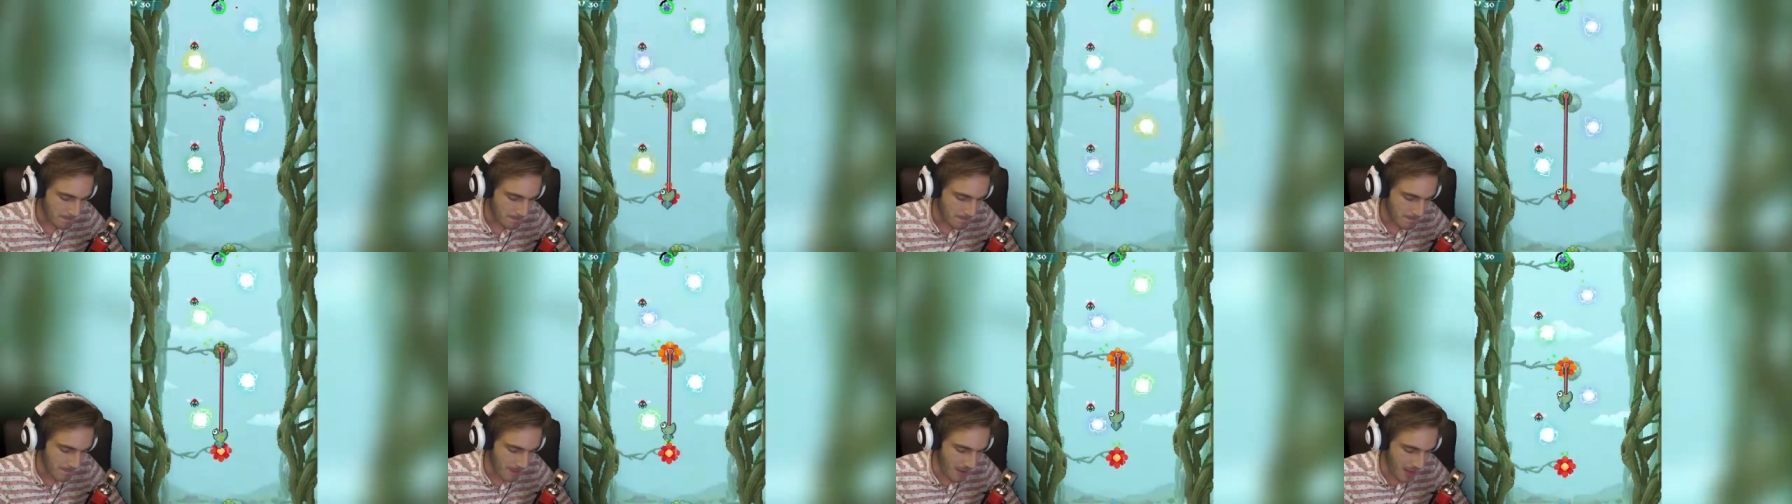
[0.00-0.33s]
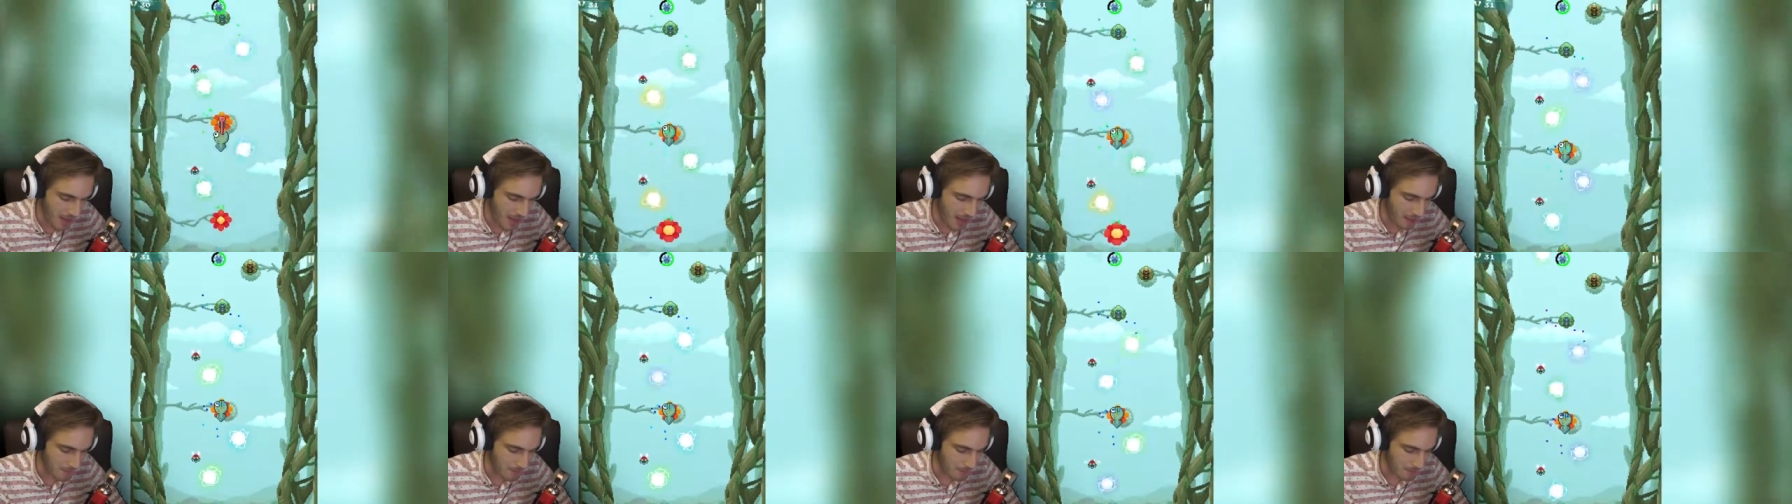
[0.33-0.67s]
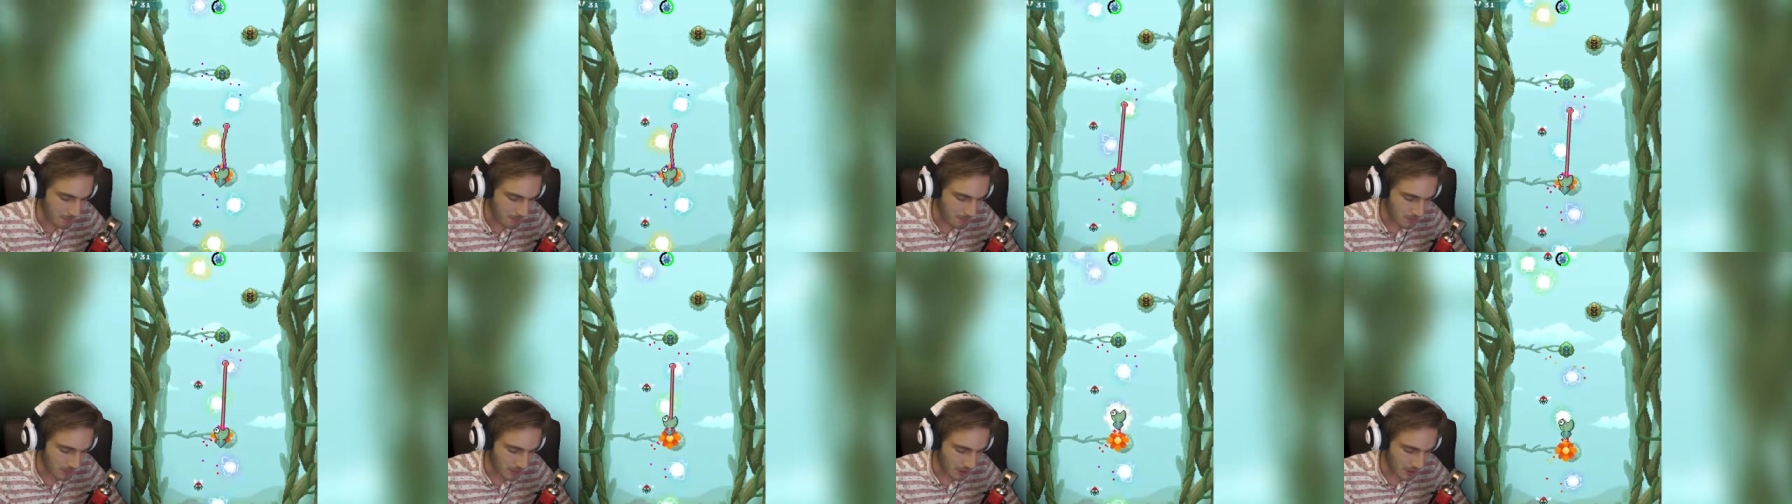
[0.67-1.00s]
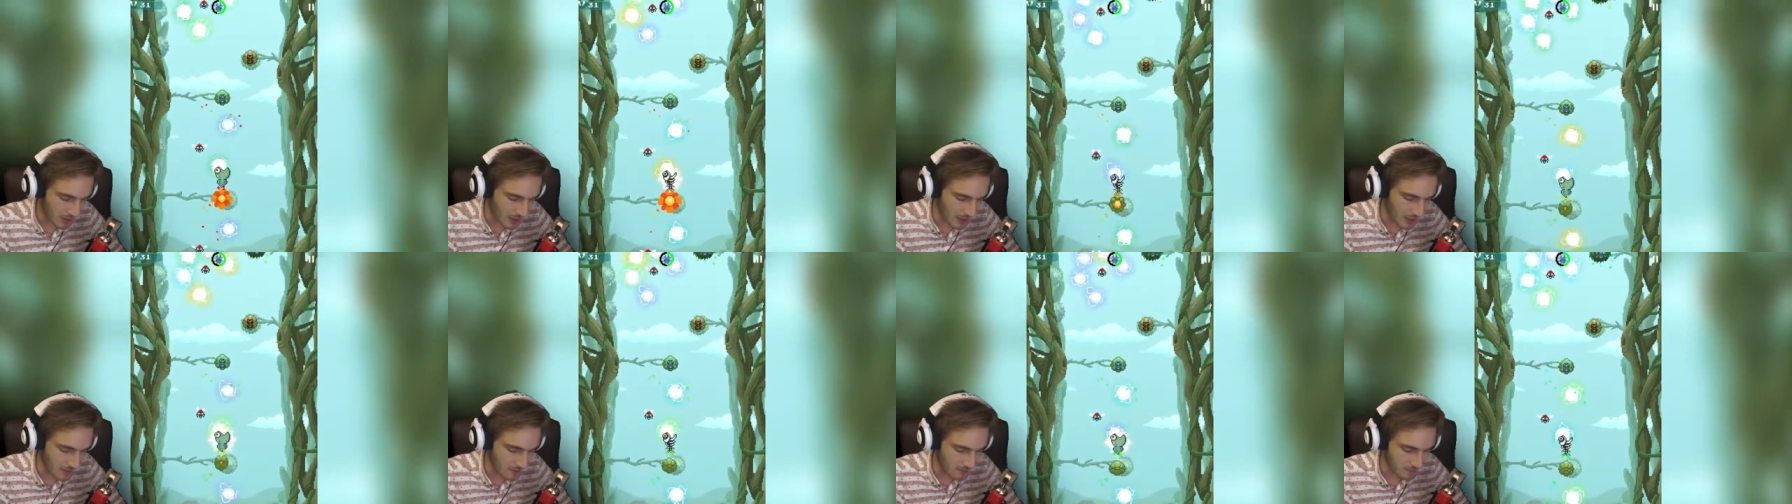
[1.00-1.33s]
Ah! Oh
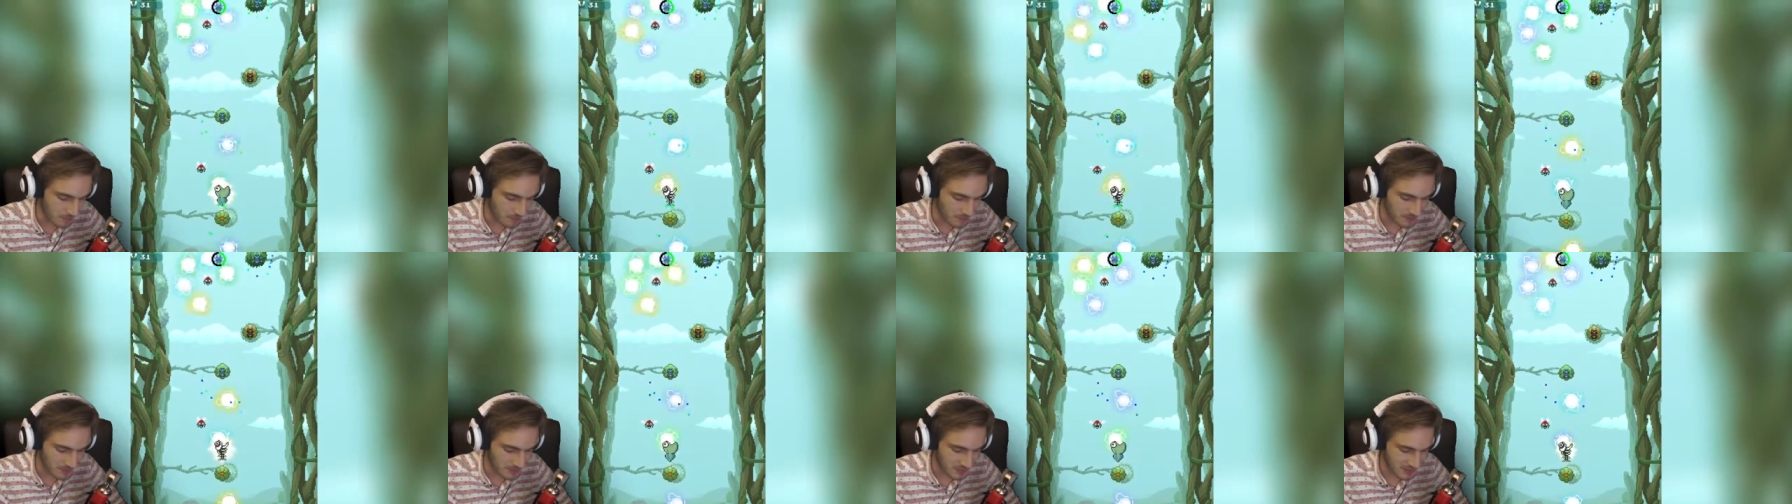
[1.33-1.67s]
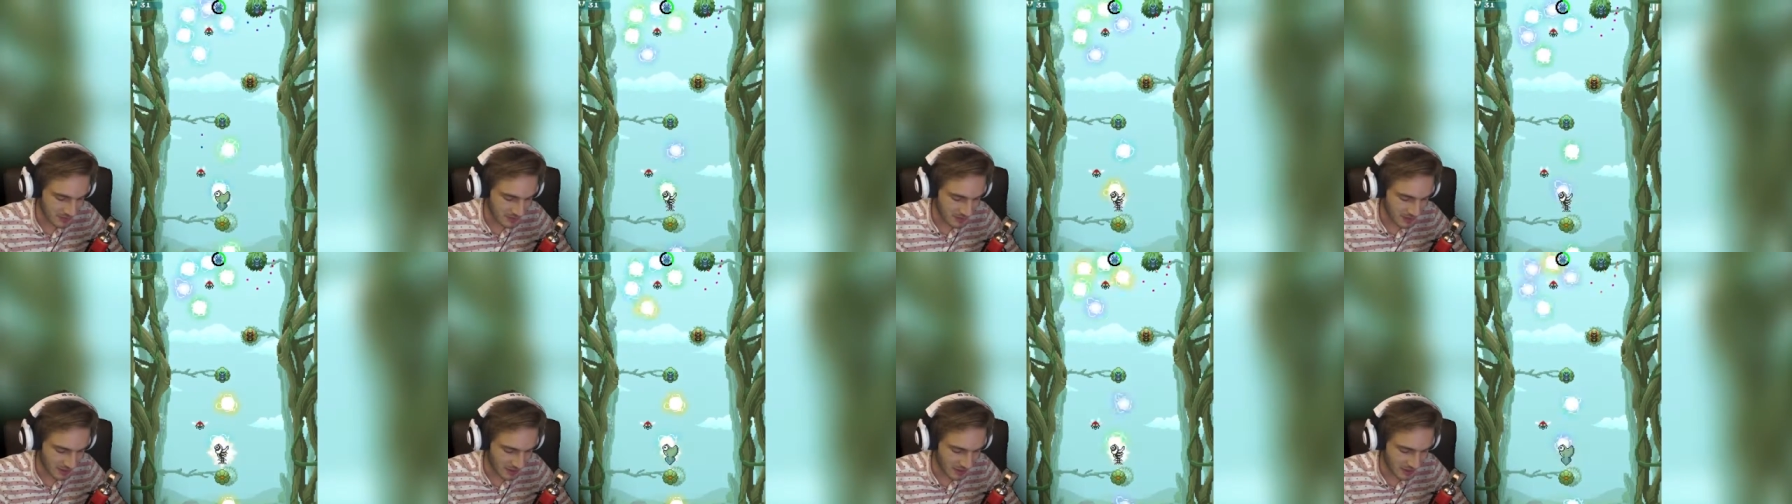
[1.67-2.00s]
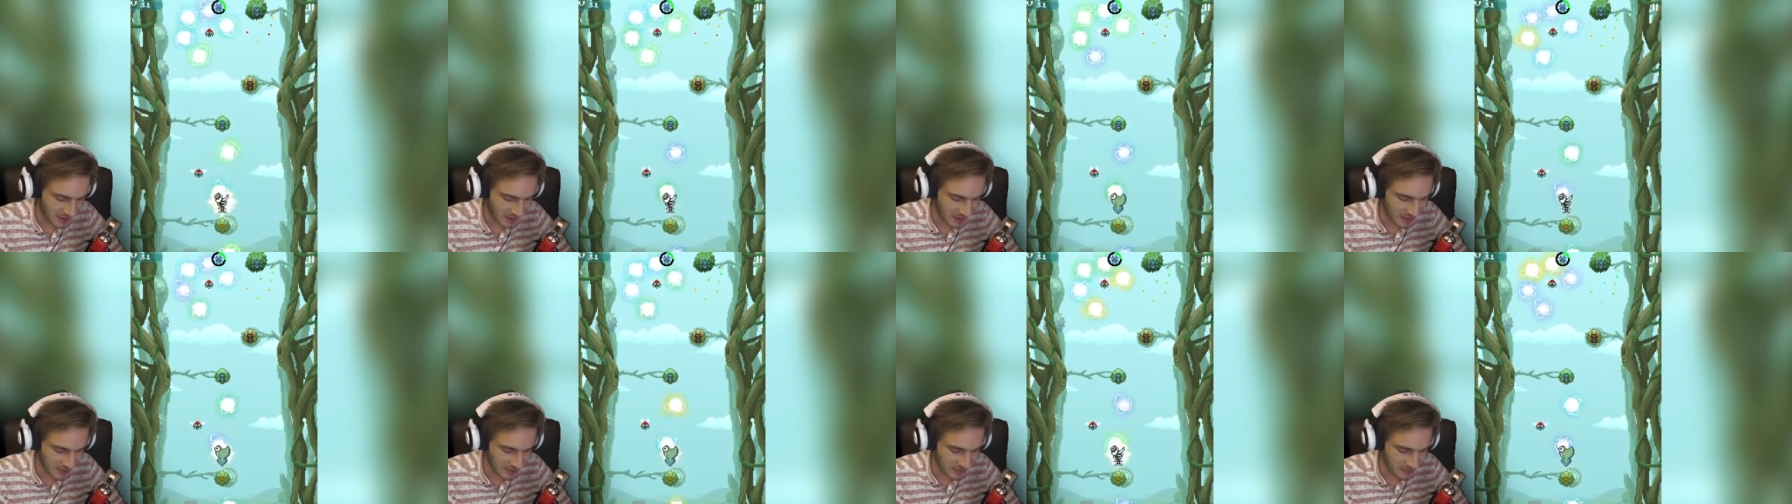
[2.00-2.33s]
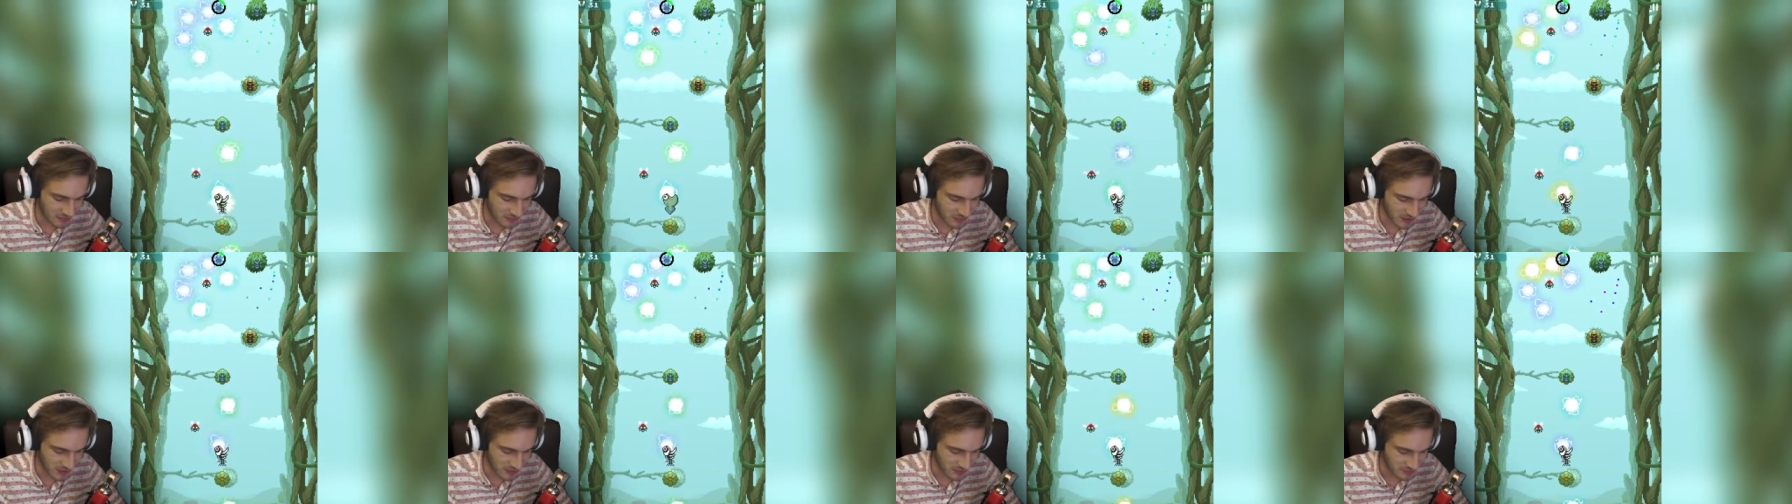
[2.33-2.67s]
god, I got
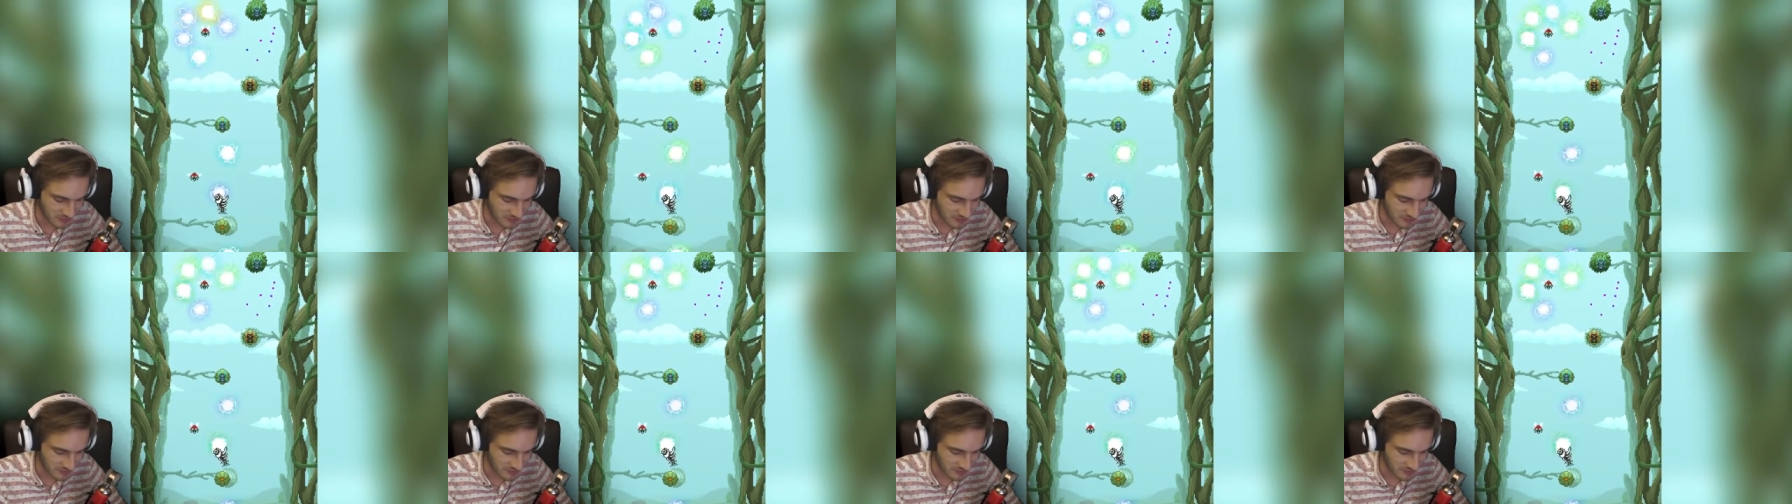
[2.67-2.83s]
electrified.